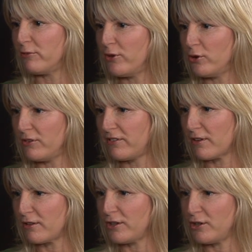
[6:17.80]
views,
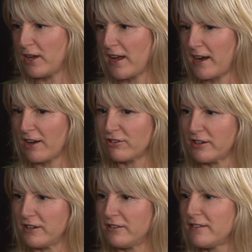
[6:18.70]
so that you can
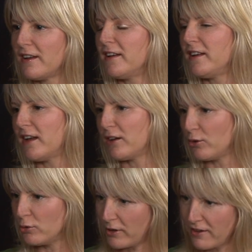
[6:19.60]
actually get a
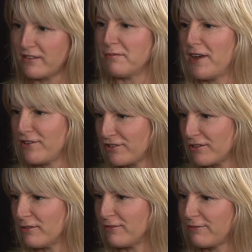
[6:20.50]
good estimation
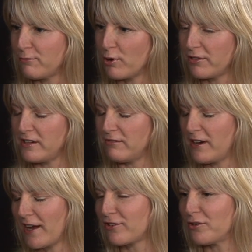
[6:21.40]
of what the
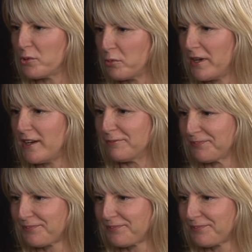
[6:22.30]
reaction will be.